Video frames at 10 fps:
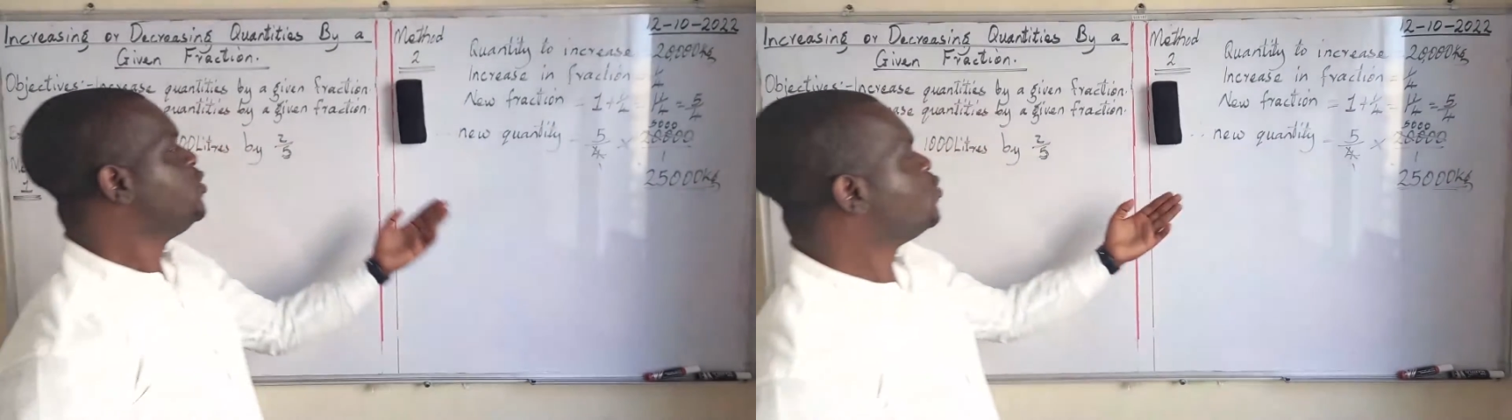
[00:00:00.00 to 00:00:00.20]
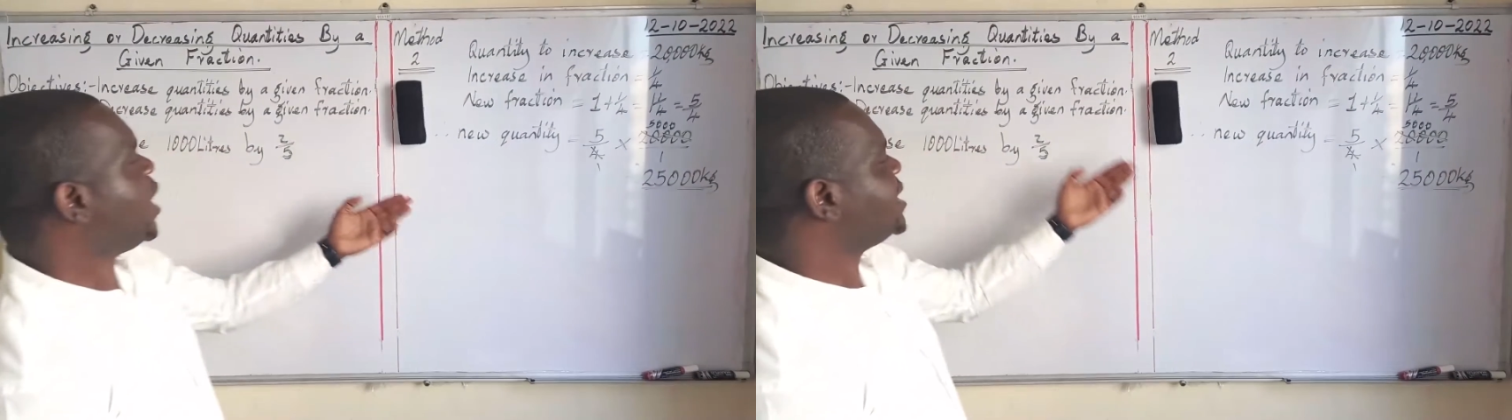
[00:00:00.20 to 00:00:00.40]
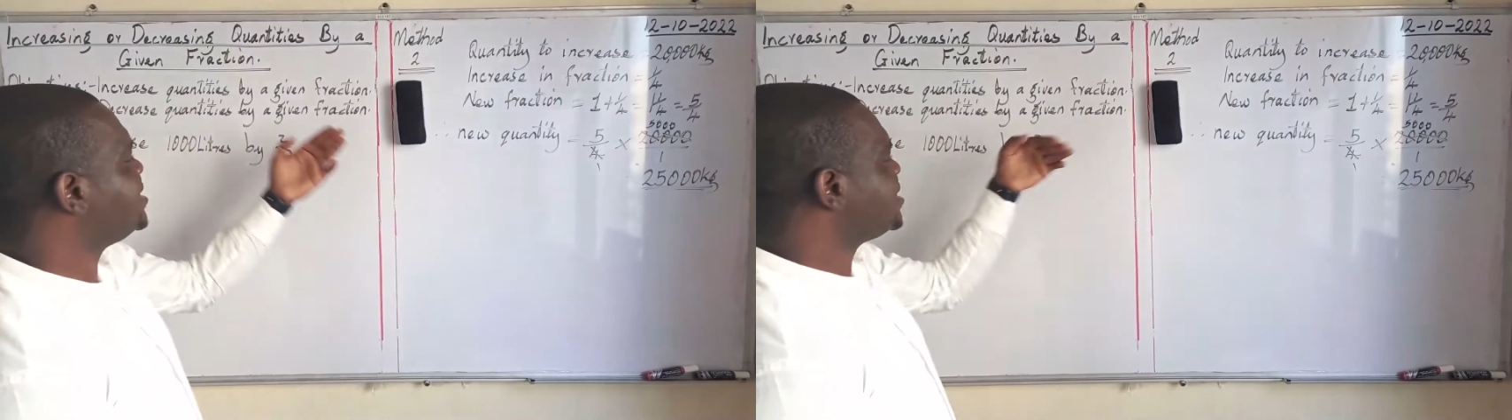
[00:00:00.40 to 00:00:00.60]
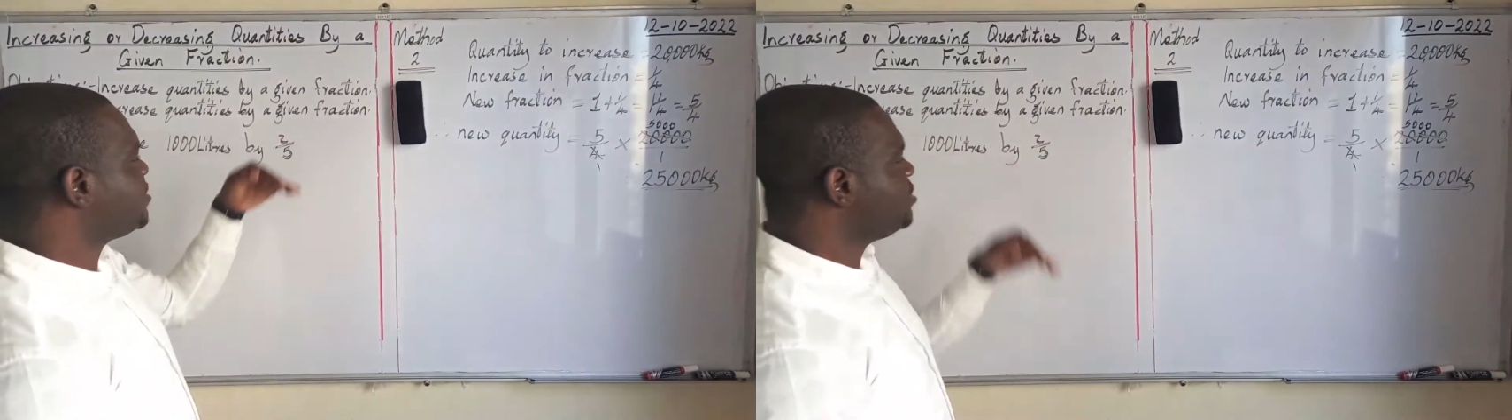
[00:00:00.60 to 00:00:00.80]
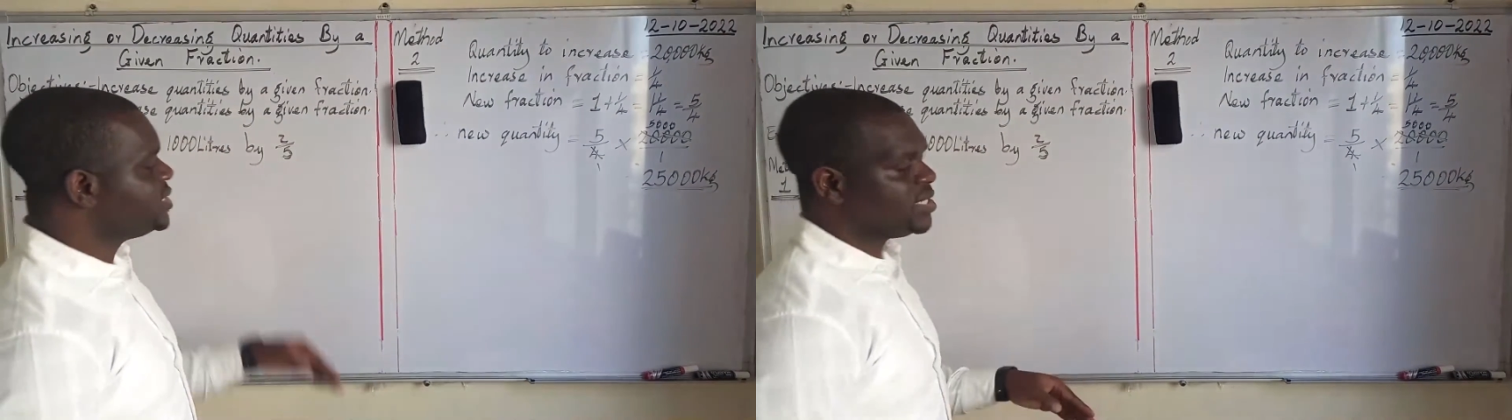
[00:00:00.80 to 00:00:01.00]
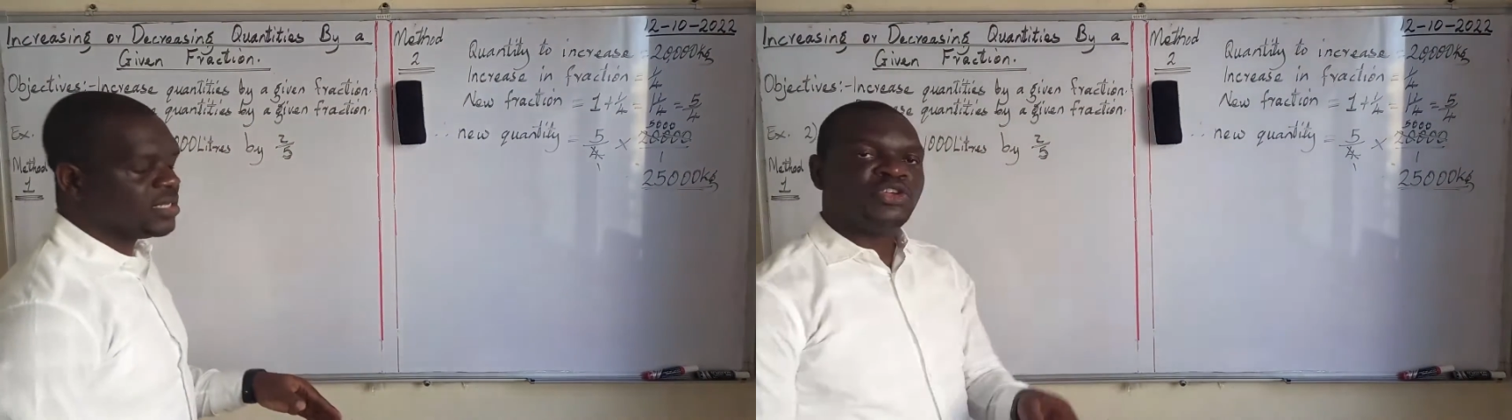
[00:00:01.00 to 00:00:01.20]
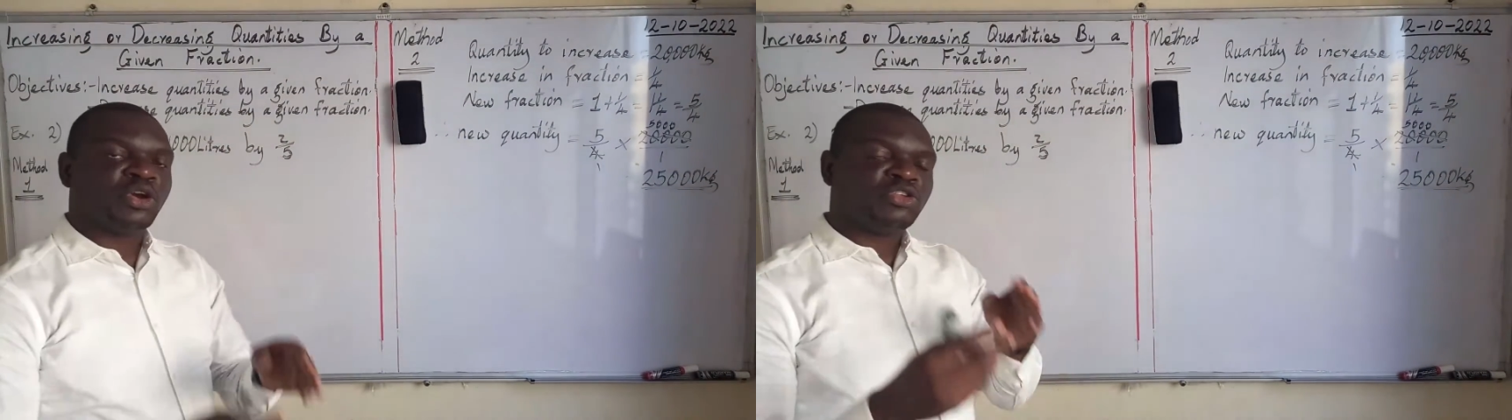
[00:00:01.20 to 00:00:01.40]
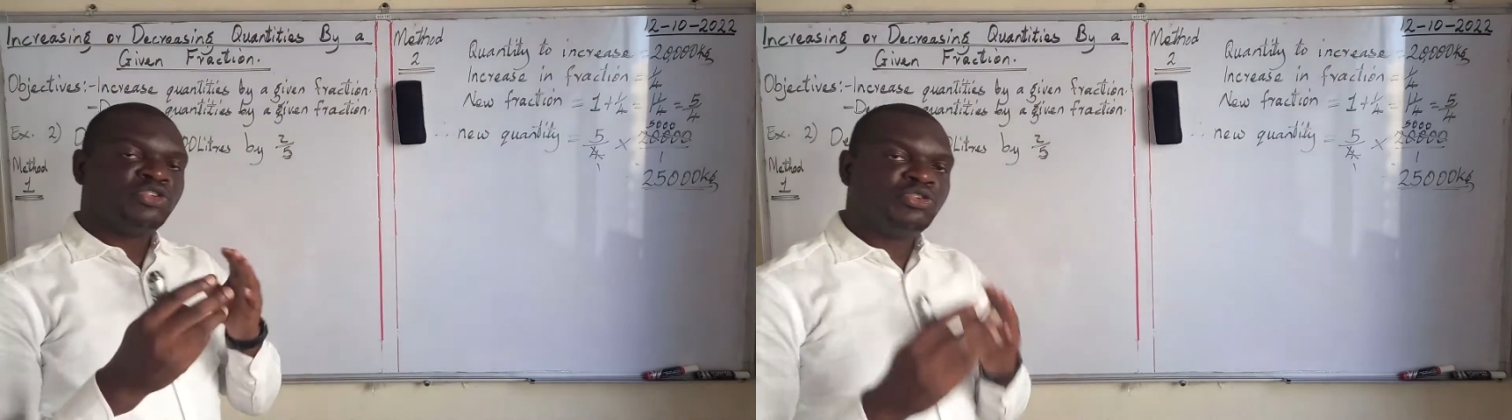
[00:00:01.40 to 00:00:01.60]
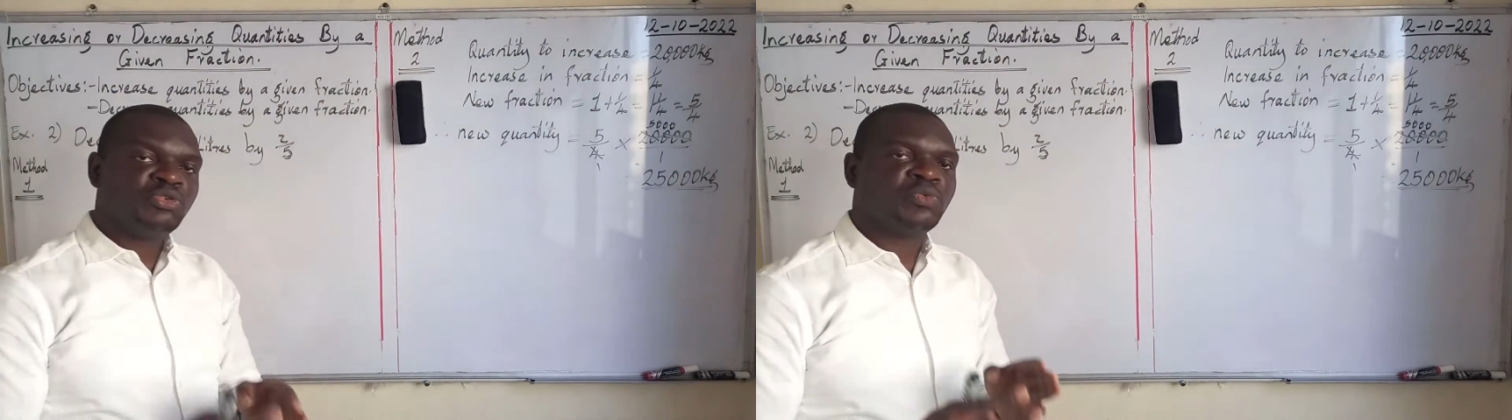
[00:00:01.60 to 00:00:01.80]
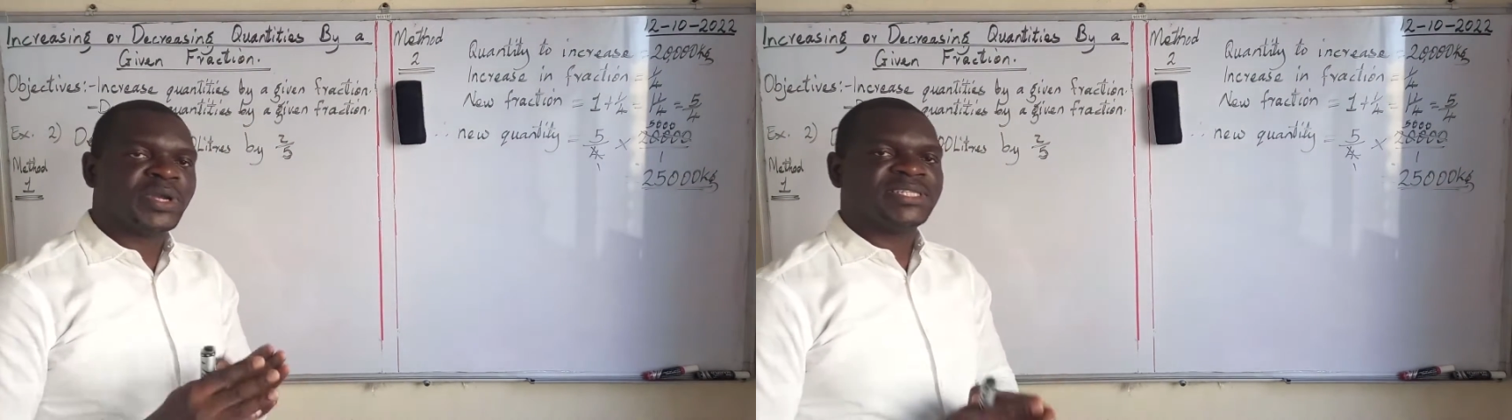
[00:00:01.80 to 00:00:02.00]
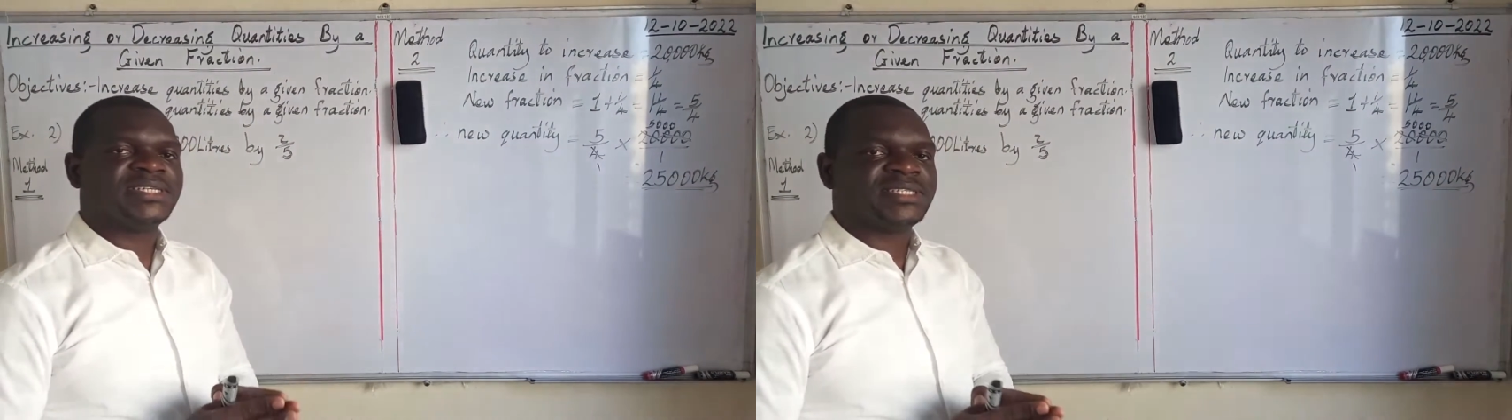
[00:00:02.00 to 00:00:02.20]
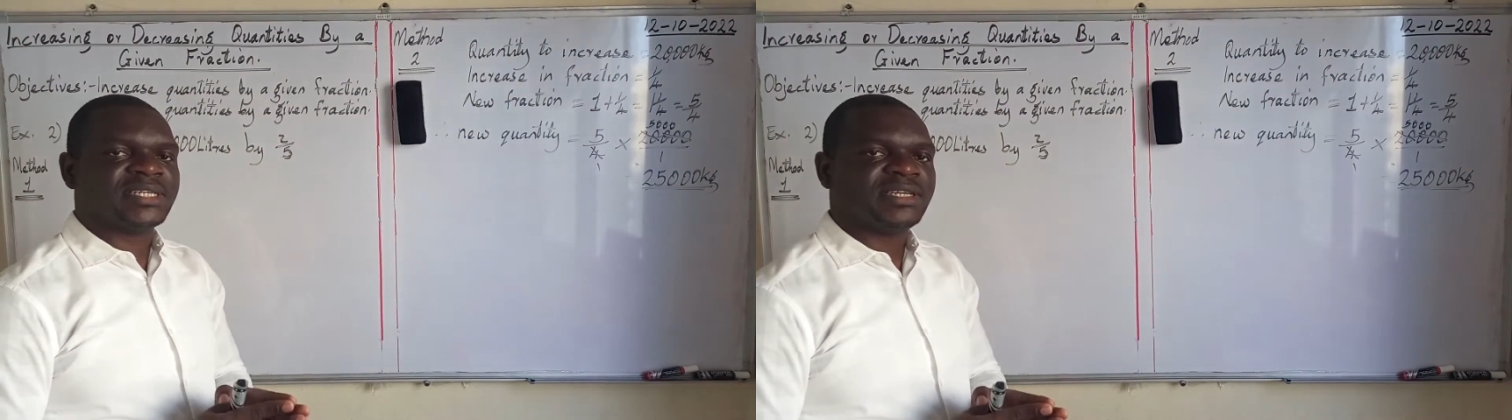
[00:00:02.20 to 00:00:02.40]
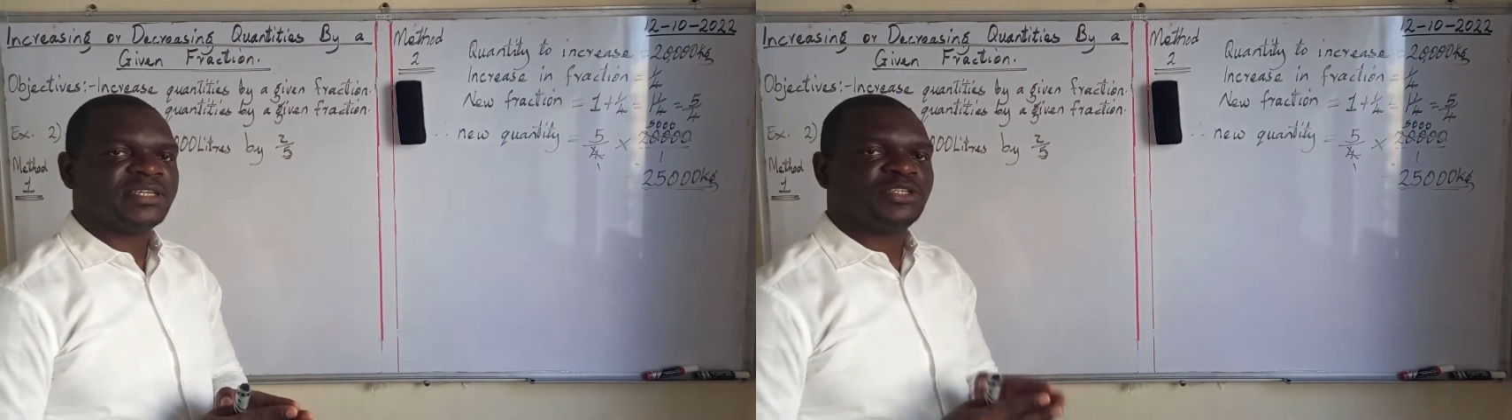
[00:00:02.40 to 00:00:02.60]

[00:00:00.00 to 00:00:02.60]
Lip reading: you are decreasing, your new quantity